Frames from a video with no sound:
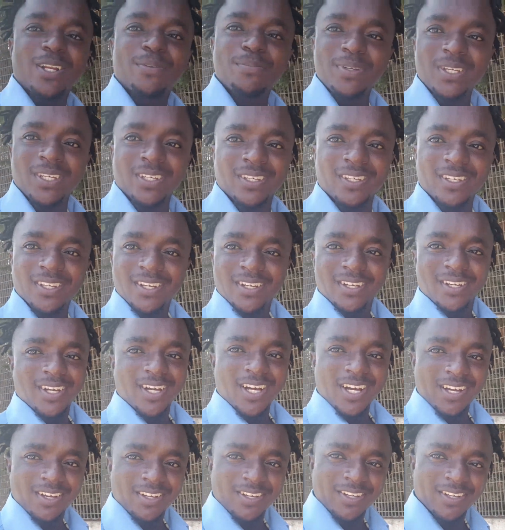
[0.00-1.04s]
at me.
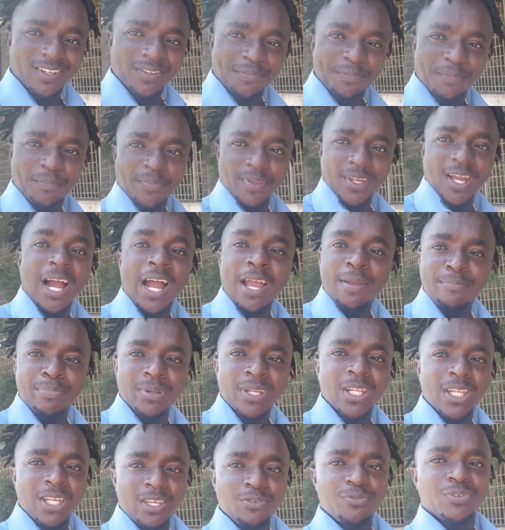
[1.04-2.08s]
I
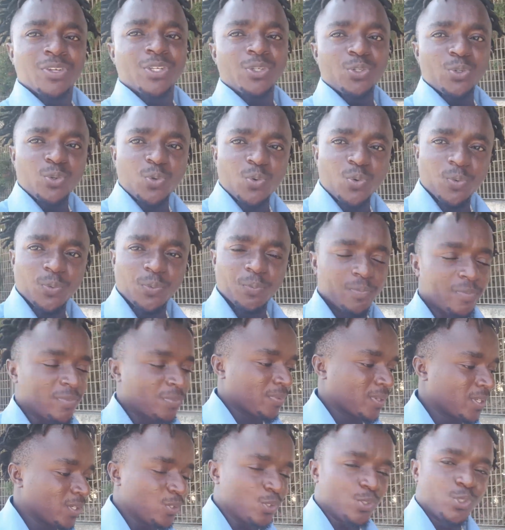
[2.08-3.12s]
believe in you.
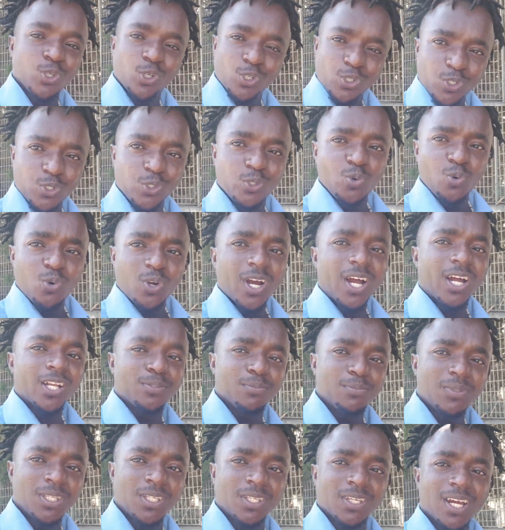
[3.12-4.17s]
Just look
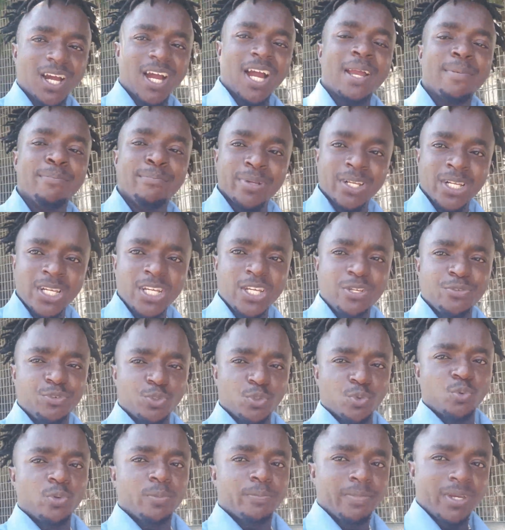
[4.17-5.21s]
at me. I believe
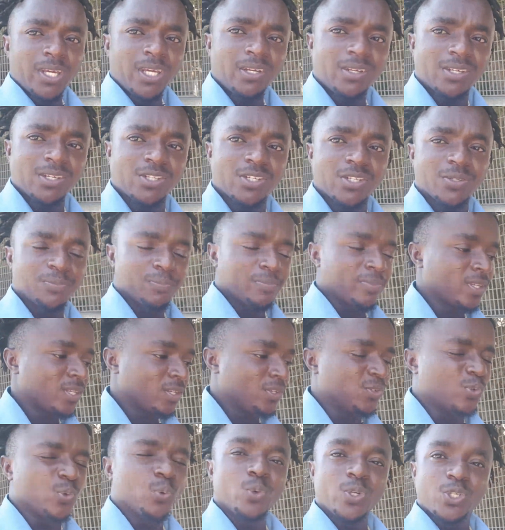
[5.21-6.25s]
you will make it.
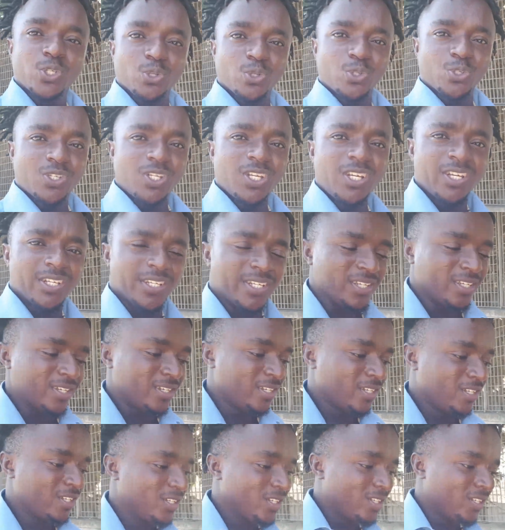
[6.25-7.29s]
You will succeed.
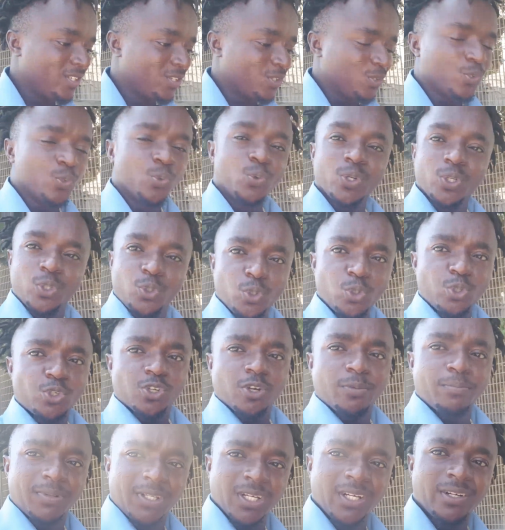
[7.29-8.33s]
You will do
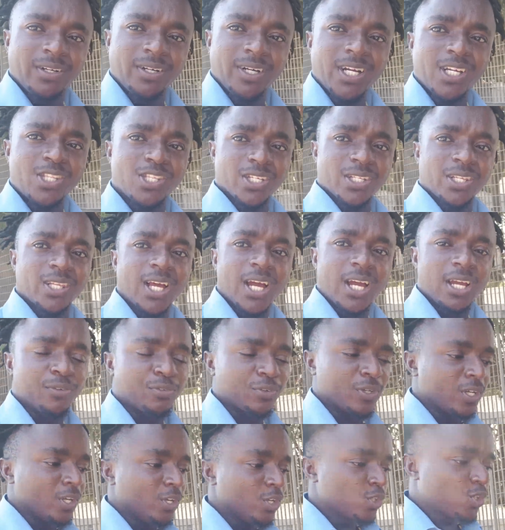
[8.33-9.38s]
something great in
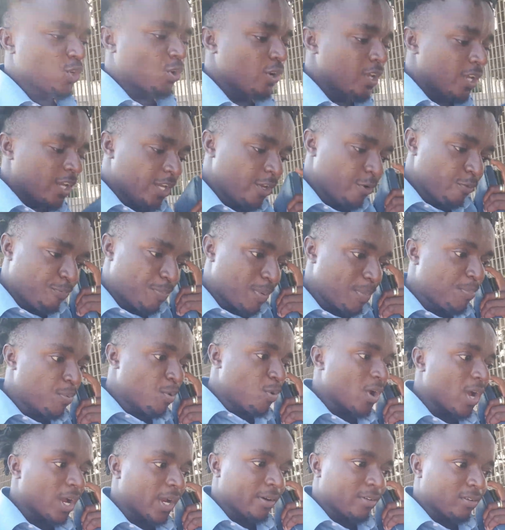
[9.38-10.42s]
life. So if
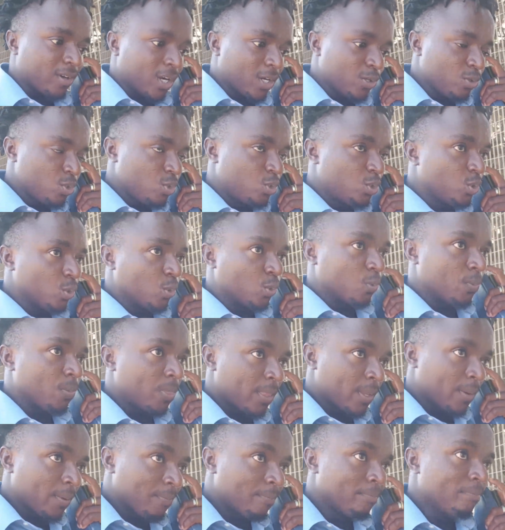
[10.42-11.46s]
people around you
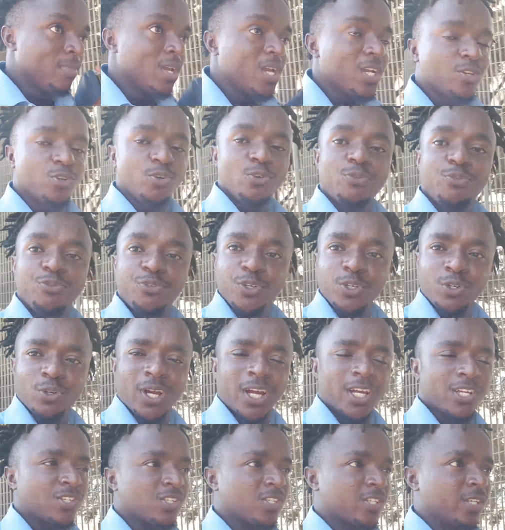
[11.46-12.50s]
make you feel
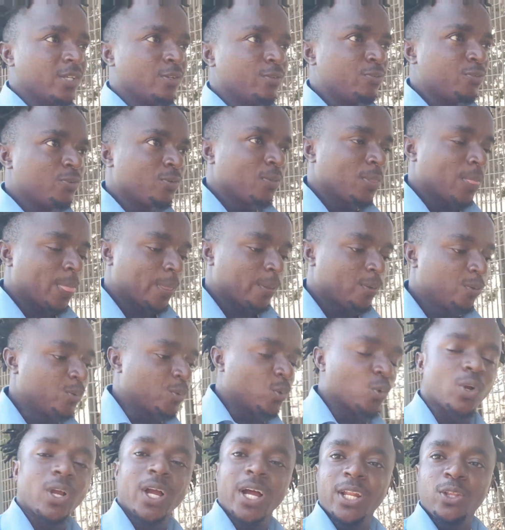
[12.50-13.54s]
as if
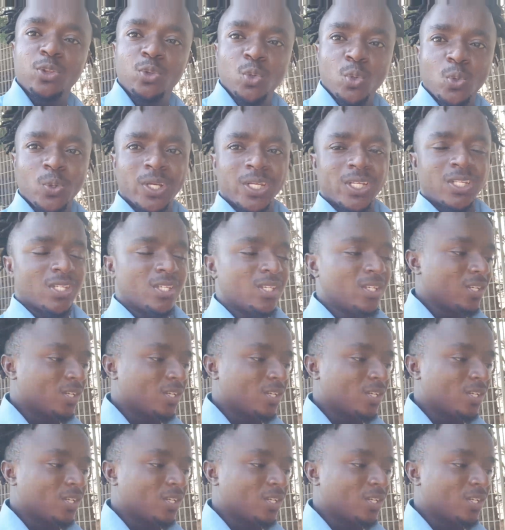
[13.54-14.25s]
you can't do it,